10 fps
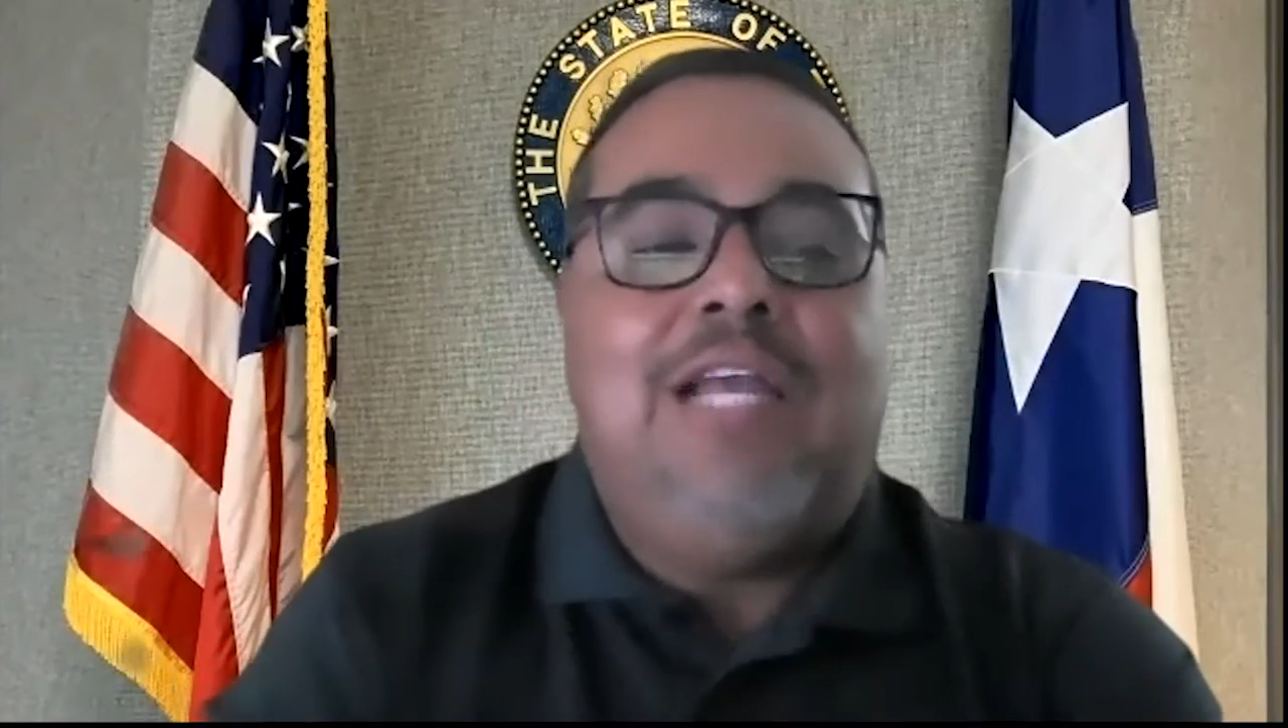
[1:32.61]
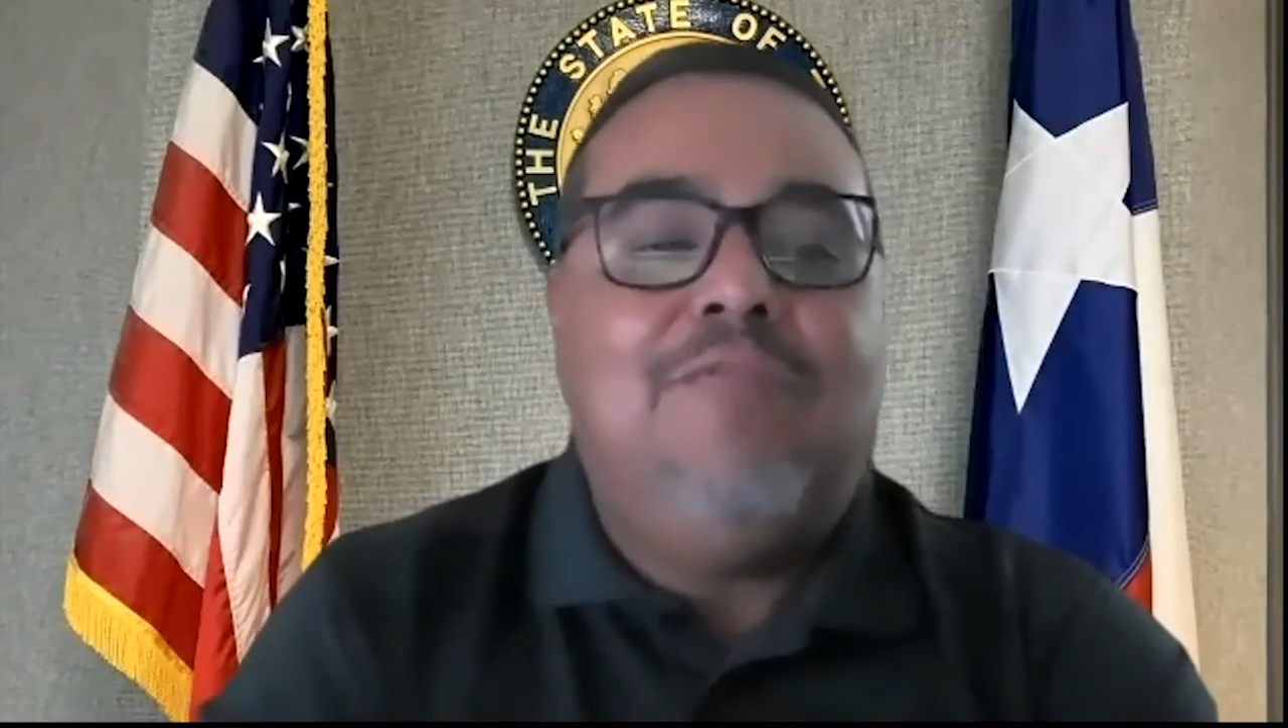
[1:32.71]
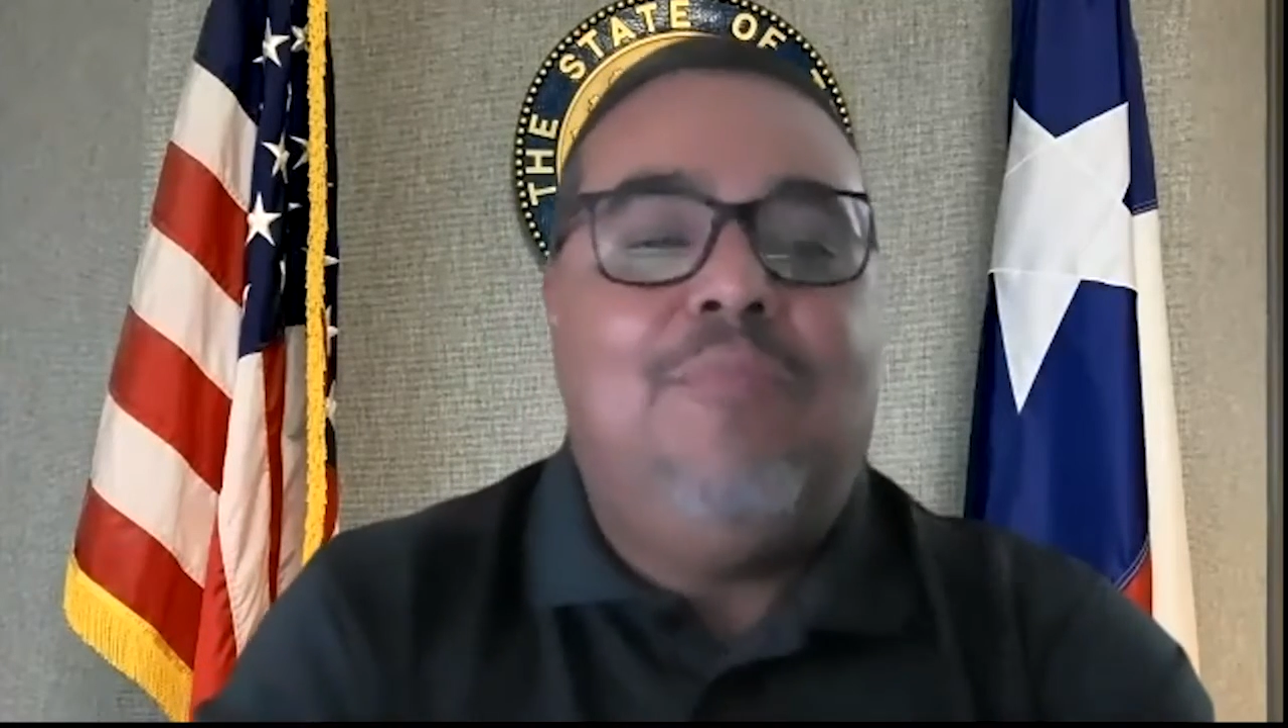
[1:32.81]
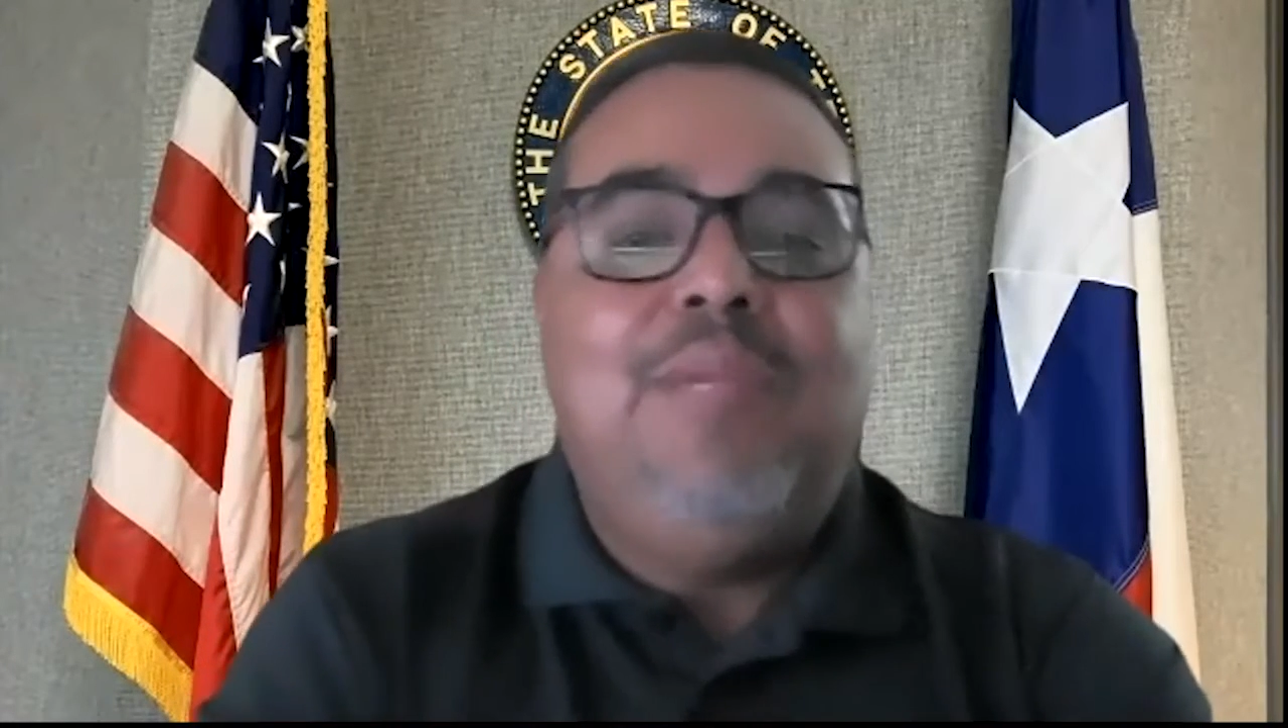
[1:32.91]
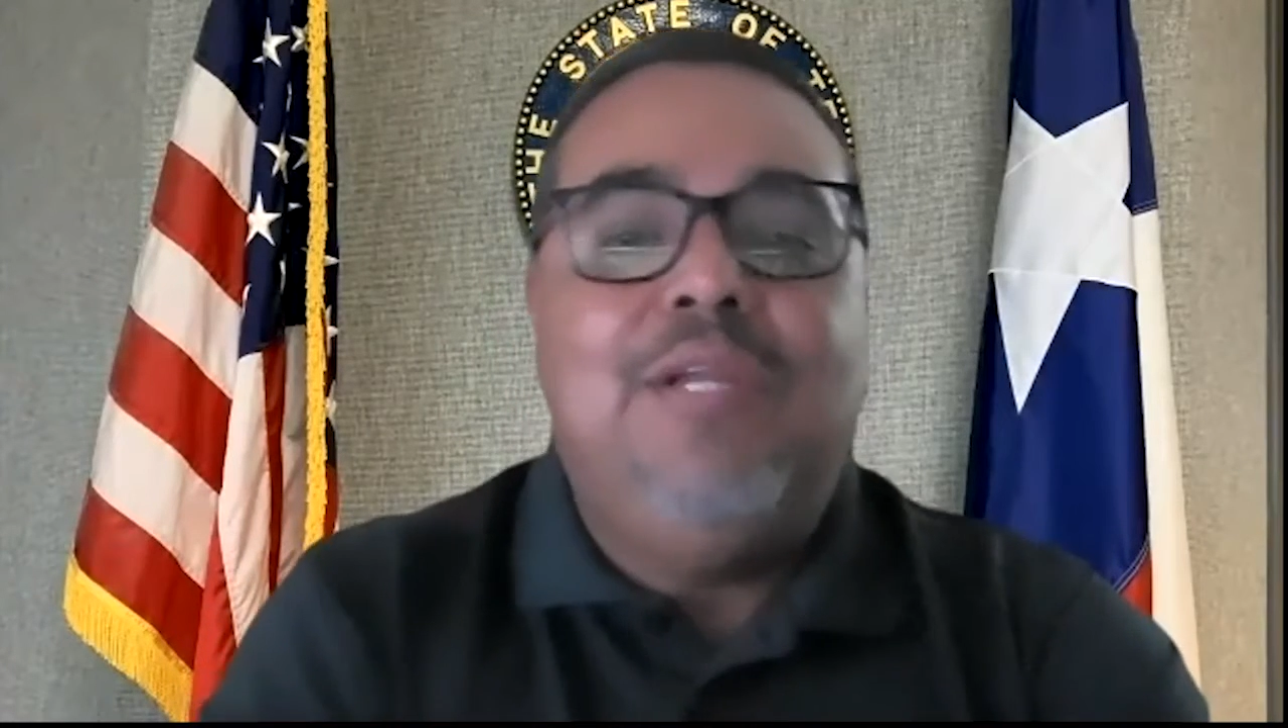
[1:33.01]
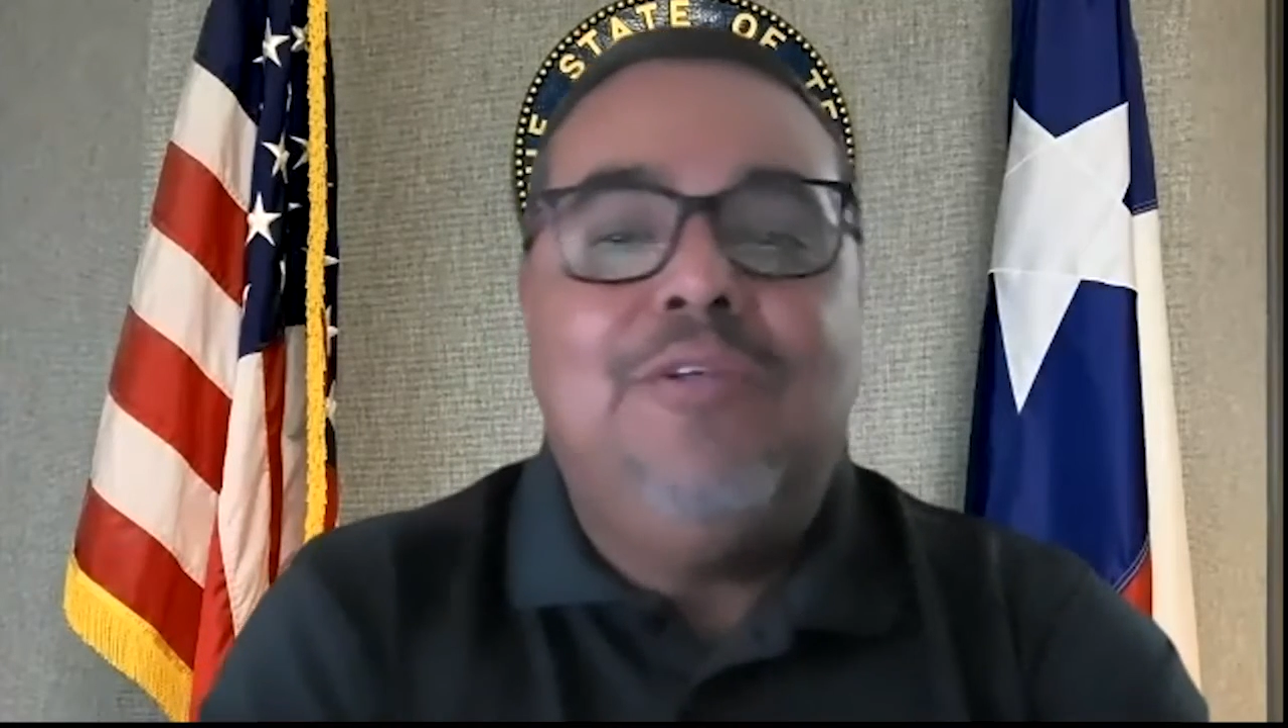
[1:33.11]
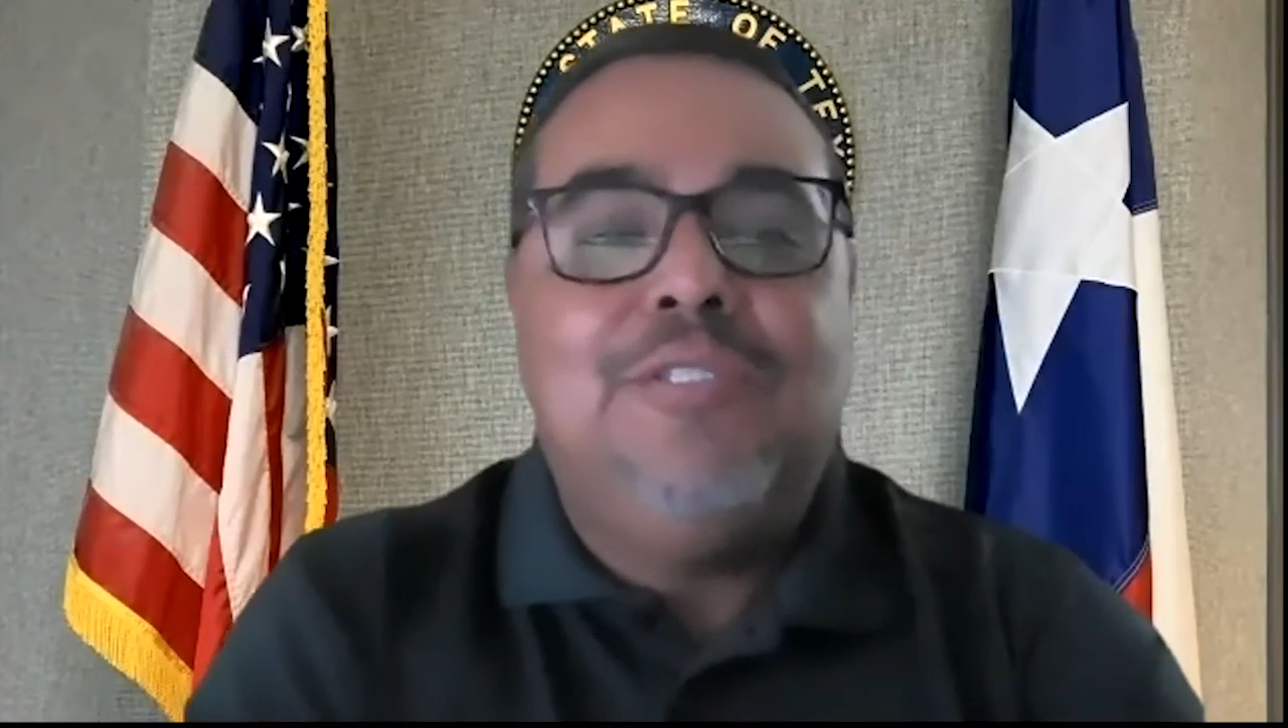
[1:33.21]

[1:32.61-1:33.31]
have a beer